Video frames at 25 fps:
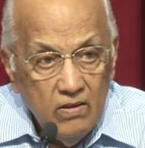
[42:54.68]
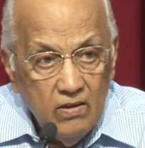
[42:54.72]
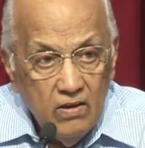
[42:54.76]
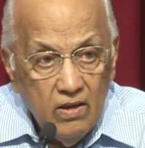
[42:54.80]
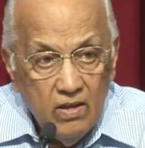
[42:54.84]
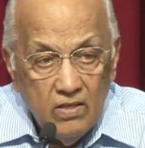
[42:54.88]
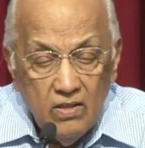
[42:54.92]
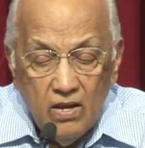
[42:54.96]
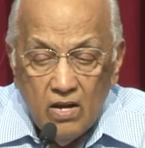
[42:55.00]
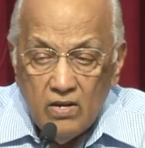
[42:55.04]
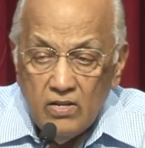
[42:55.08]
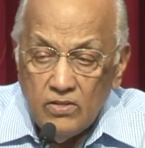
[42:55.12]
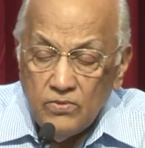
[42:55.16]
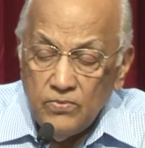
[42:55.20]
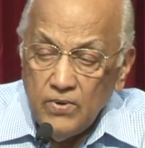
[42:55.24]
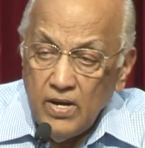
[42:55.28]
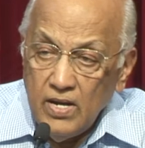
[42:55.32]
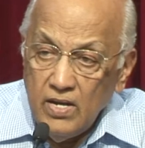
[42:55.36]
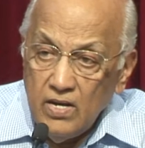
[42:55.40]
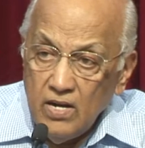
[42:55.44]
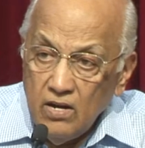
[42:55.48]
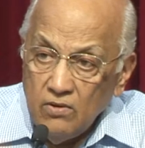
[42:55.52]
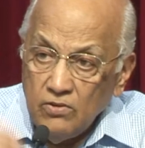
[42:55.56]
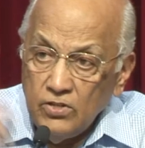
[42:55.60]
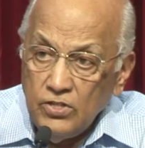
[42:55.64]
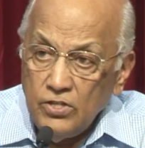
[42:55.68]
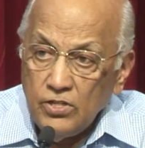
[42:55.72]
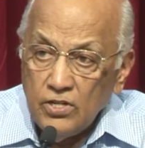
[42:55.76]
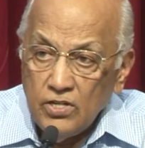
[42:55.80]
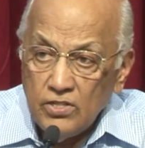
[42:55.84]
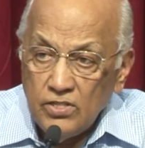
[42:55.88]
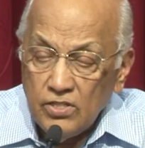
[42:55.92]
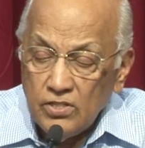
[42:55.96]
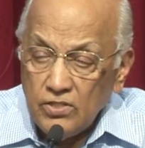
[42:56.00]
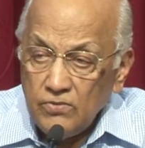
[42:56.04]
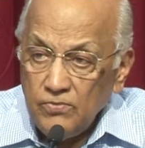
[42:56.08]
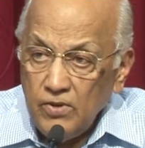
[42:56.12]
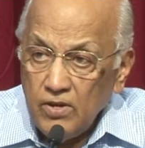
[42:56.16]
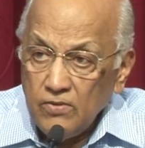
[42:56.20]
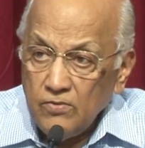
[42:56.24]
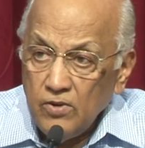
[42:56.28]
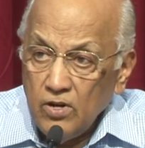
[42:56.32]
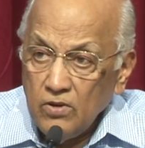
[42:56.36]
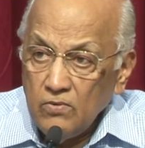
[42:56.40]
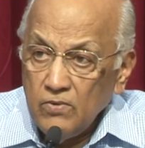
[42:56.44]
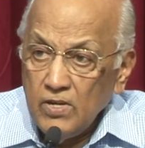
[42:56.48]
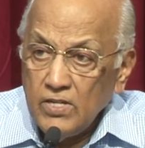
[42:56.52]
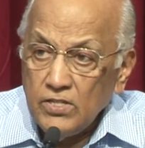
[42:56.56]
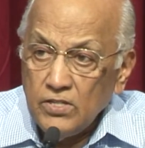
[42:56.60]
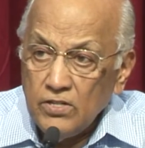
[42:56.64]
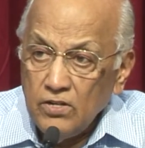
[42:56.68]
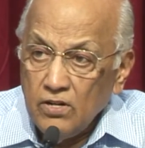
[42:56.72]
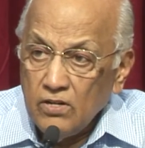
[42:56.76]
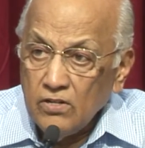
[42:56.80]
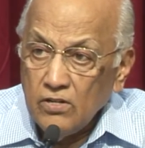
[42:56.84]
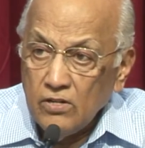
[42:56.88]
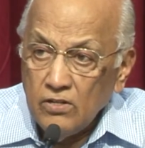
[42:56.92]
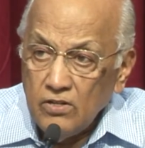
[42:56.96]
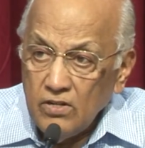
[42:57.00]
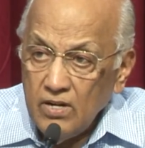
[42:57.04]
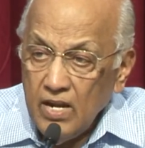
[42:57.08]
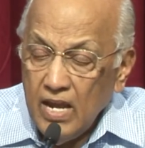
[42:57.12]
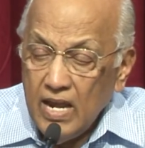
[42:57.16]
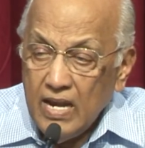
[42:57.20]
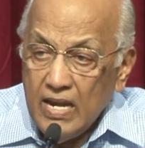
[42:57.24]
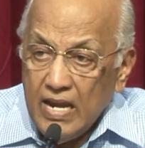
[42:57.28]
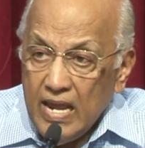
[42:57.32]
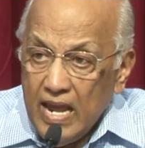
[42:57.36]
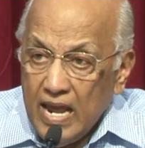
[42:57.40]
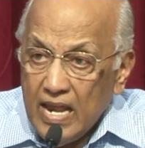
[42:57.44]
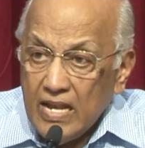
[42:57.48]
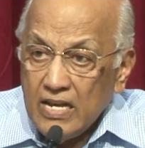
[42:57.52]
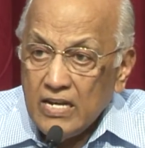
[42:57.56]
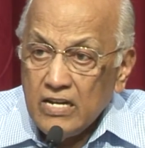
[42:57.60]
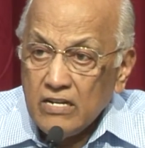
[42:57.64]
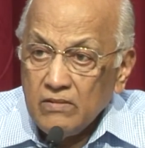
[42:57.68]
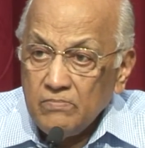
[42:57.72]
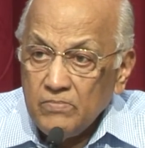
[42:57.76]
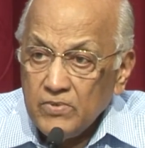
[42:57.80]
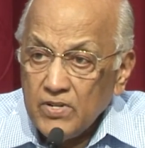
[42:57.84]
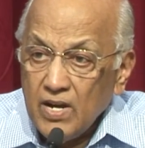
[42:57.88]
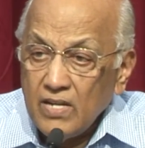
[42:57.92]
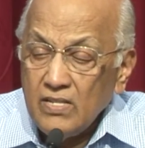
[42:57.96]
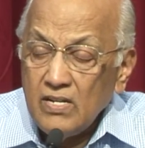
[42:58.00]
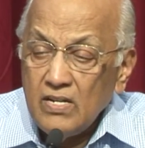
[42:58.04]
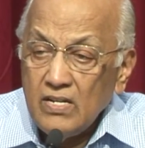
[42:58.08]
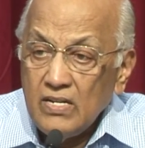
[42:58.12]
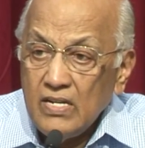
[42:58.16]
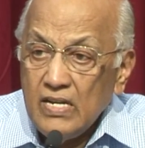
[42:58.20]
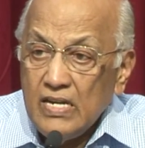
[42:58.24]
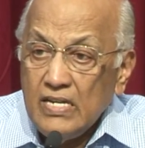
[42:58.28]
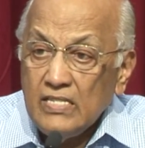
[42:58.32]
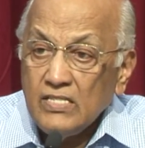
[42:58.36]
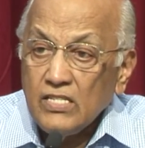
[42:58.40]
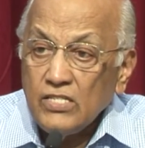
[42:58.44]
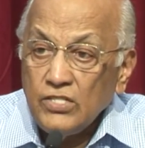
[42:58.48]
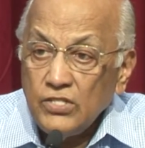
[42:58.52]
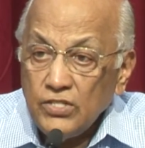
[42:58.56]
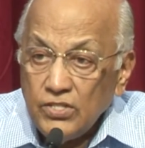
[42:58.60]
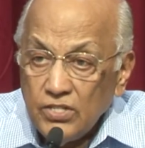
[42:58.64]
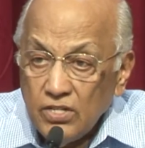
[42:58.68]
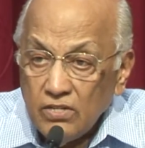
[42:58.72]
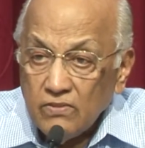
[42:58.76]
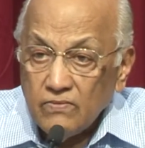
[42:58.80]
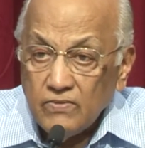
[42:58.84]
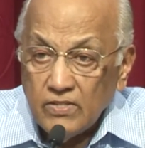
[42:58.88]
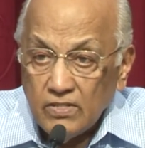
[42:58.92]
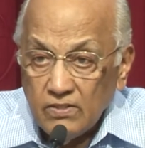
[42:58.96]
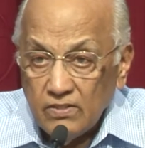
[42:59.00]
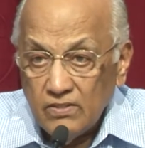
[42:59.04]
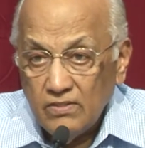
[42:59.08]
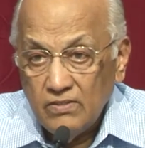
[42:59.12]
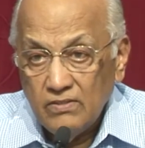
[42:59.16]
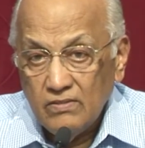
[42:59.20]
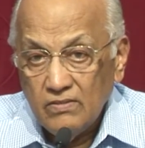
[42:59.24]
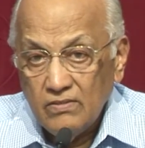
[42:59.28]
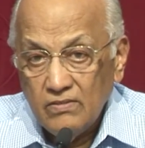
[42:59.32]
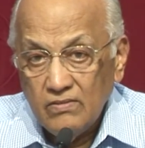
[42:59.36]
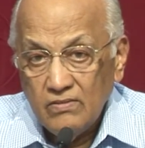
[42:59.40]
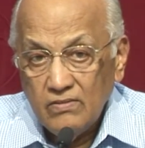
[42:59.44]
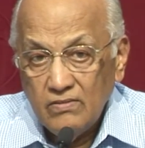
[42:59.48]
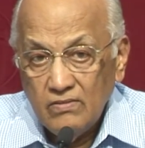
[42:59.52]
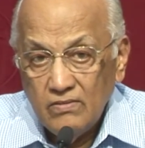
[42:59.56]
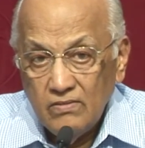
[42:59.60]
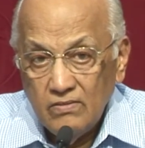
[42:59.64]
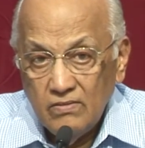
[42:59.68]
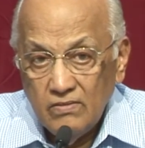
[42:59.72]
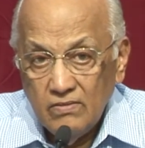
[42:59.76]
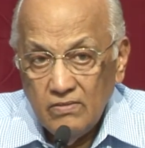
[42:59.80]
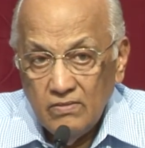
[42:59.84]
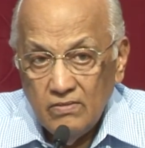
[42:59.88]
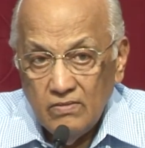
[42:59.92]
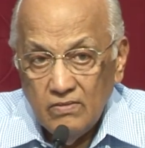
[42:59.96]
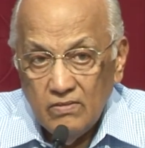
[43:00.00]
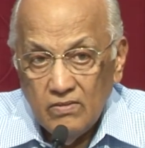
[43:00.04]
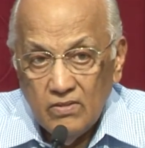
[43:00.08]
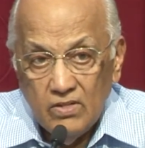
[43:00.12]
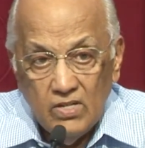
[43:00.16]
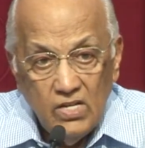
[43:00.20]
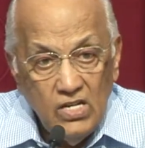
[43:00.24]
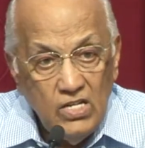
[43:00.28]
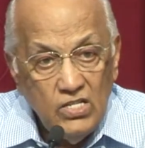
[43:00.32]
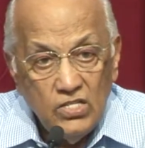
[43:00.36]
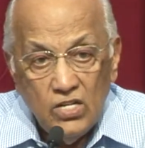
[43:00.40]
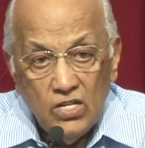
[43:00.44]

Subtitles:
And that is why in our churches we have always taught it, an elder brother is a servant. He's